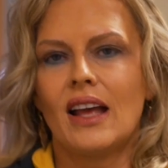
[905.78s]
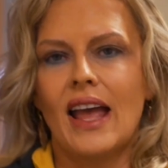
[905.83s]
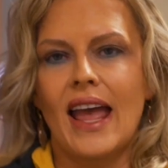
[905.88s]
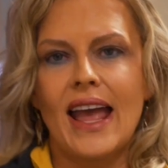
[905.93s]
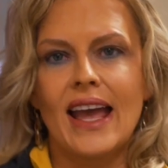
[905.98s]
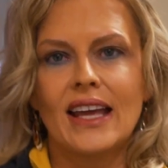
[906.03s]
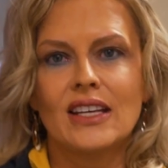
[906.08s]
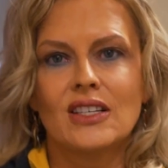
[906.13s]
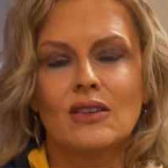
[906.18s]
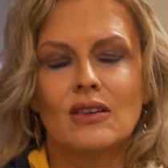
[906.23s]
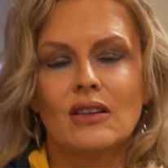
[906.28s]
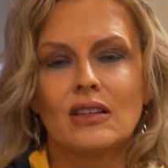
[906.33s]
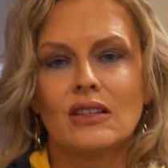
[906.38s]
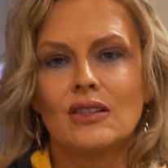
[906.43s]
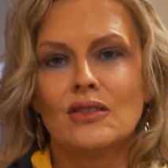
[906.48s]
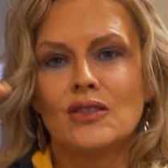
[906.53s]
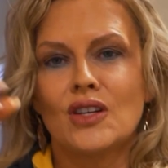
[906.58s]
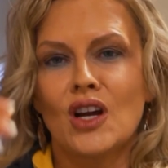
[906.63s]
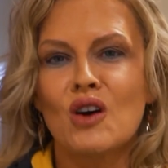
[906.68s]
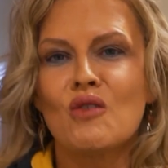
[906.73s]
And
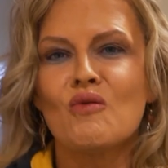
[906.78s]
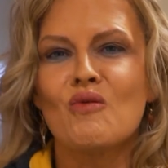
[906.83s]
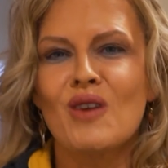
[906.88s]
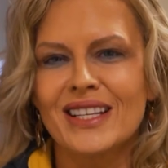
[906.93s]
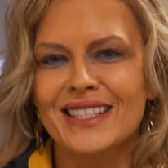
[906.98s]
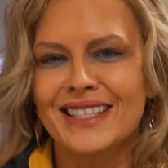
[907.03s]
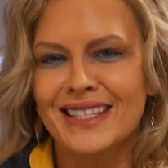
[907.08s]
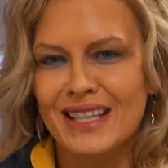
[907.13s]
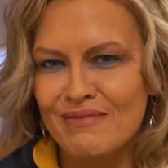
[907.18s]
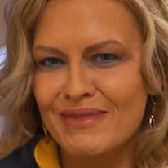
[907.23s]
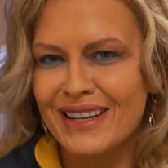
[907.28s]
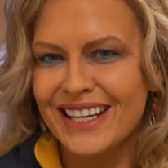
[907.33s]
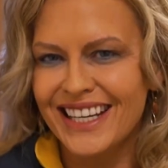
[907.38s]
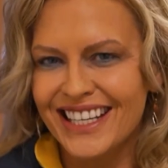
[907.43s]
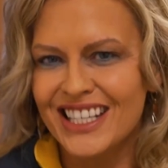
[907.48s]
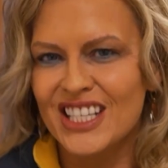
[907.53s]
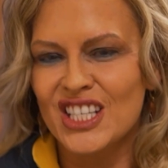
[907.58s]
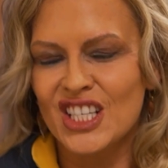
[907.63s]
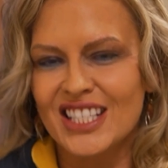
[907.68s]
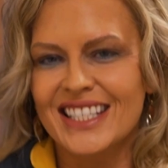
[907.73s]
you don't want somebody
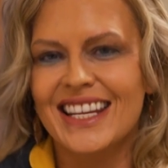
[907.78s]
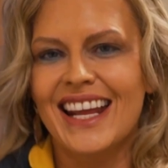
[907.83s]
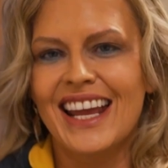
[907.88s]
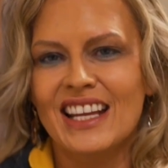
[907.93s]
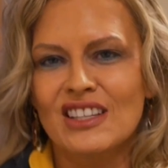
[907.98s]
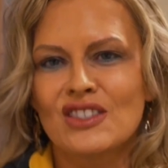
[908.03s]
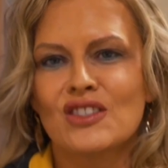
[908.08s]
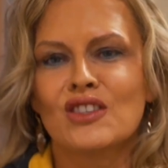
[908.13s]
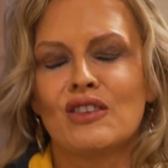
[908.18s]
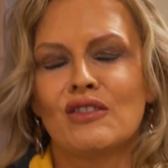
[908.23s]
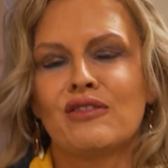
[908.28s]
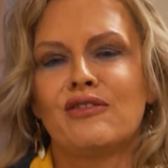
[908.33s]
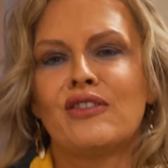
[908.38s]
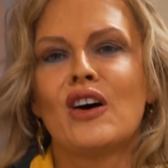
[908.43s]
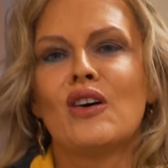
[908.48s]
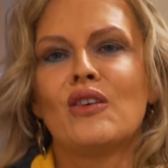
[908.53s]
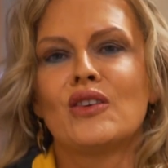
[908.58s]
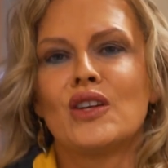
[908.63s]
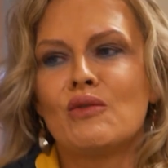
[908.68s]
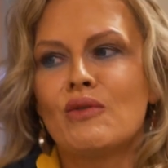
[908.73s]
to just answer the
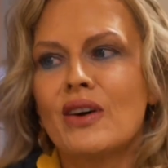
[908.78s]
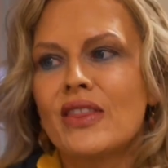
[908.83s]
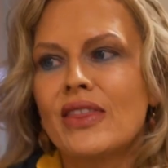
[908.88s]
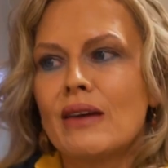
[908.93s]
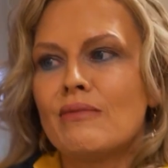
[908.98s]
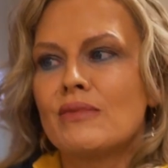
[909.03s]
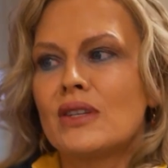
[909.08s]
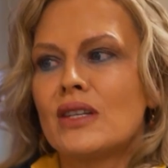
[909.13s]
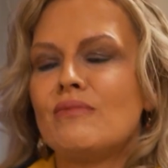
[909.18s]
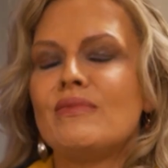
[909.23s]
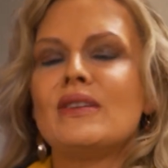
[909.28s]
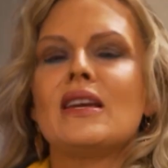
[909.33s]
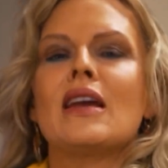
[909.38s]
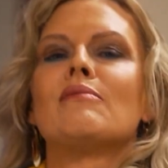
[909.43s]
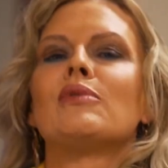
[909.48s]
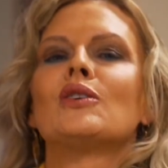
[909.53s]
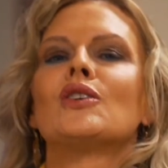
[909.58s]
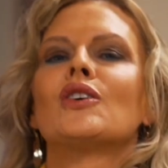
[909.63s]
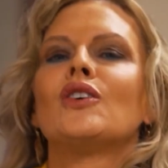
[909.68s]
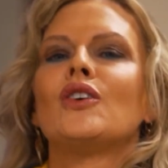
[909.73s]
phone. You want them to be
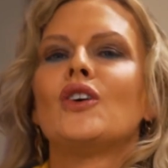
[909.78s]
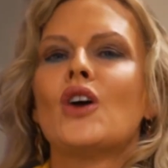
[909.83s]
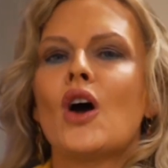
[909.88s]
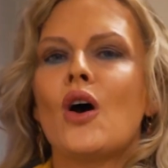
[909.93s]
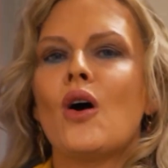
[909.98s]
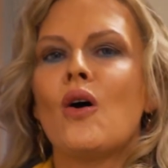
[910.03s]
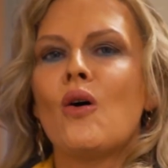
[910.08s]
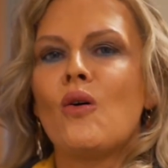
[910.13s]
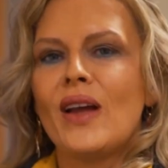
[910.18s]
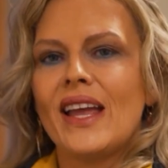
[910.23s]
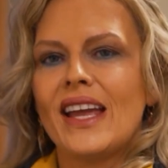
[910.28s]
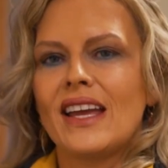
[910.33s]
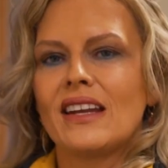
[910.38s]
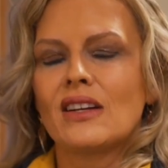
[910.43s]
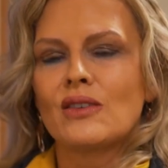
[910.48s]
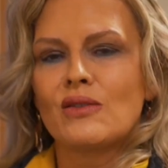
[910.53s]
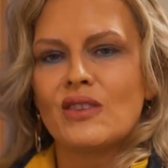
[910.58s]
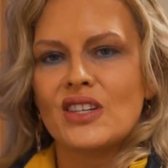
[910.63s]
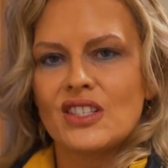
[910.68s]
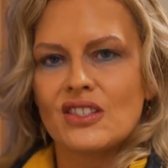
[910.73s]
able to go in
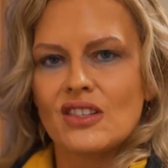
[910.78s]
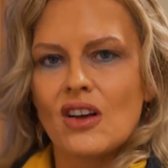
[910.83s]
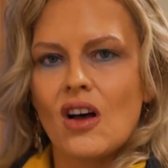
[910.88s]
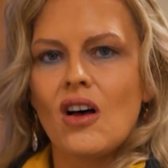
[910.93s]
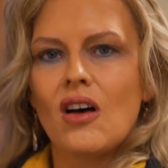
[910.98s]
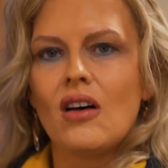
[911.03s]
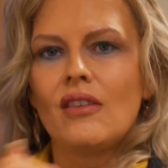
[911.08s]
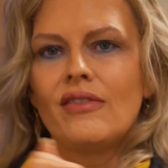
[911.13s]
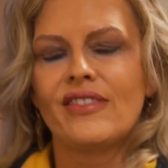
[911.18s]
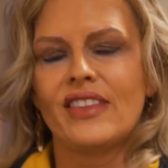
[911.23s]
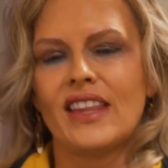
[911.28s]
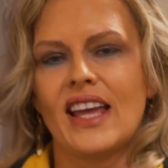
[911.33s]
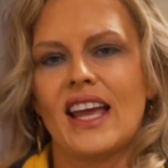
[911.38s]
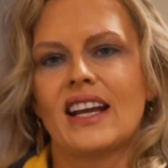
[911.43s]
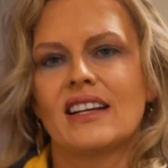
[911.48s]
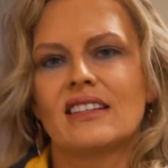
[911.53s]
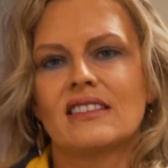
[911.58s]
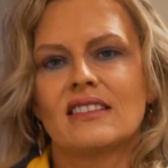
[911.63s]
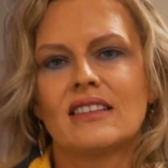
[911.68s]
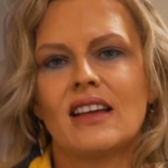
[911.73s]
and resolve
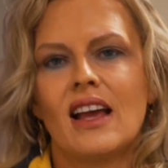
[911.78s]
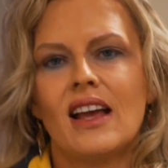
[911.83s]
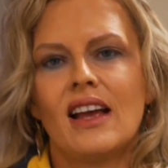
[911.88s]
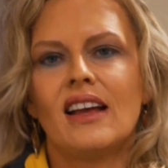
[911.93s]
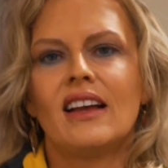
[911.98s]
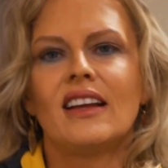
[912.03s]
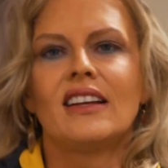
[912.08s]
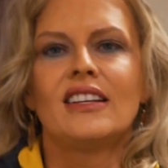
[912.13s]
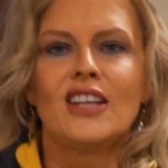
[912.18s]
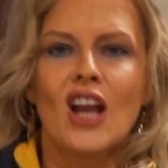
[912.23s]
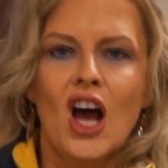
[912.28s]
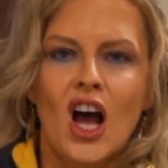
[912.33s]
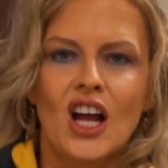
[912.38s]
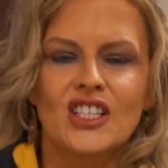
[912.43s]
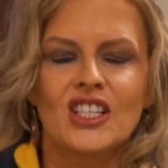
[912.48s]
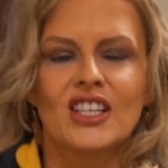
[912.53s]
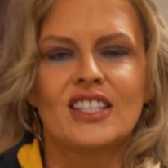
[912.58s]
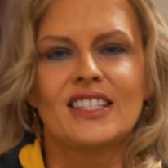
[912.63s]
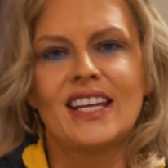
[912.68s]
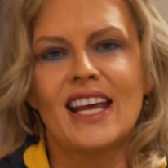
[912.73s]
things, not
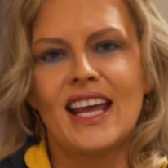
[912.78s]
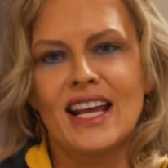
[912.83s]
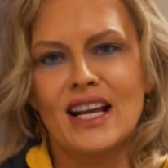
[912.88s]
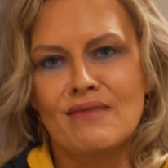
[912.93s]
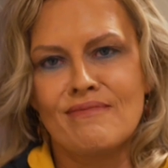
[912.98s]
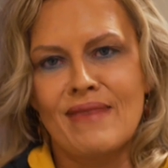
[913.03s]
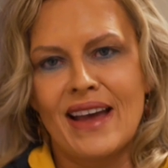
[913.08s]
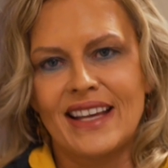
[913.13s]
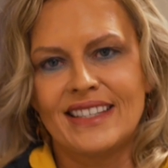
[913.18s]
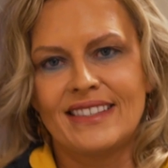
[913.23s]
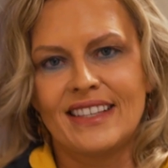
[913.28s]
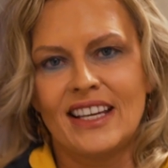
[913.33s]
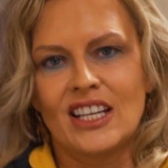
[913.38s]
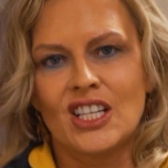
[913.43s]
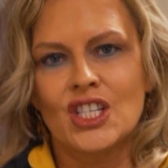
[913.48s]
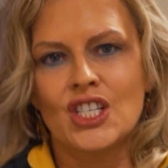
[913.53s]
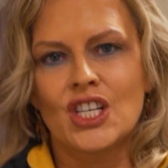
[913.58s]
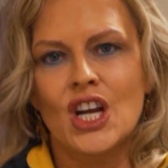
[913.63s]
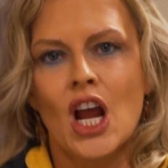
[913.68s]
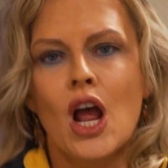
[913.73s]
just take a
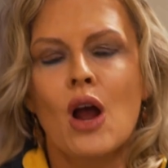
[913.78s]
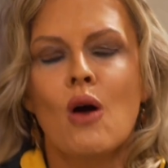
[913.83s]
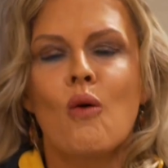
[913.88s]
message.